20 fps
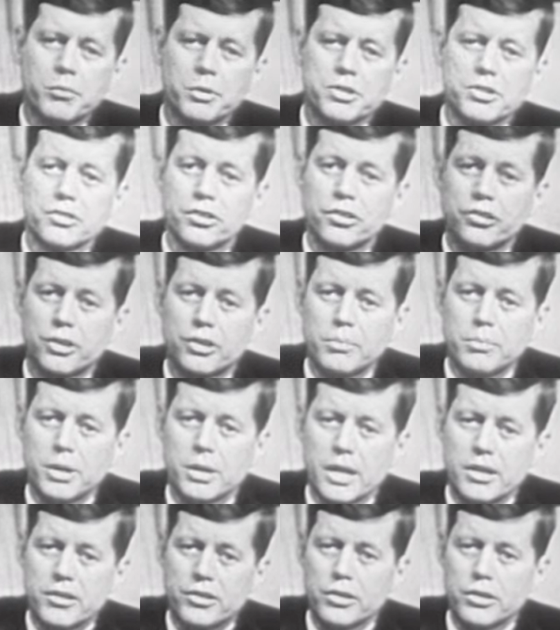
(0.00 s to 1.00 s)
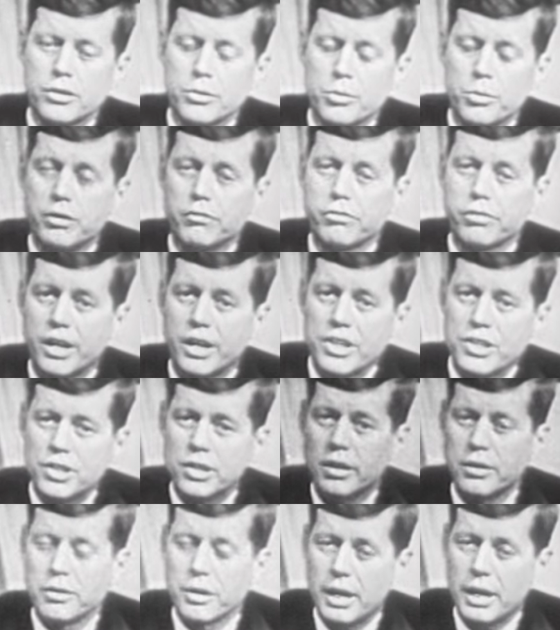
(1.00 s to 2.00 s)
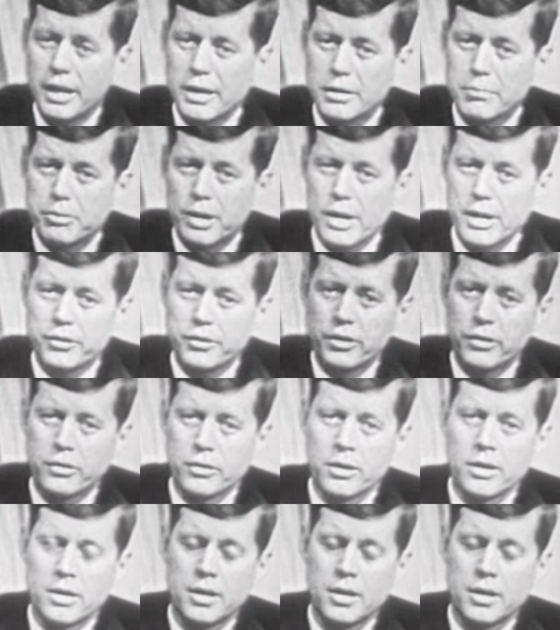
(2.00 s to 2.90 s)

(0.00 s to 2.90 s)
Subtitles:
which is a stimulation to inflation and to higher prices.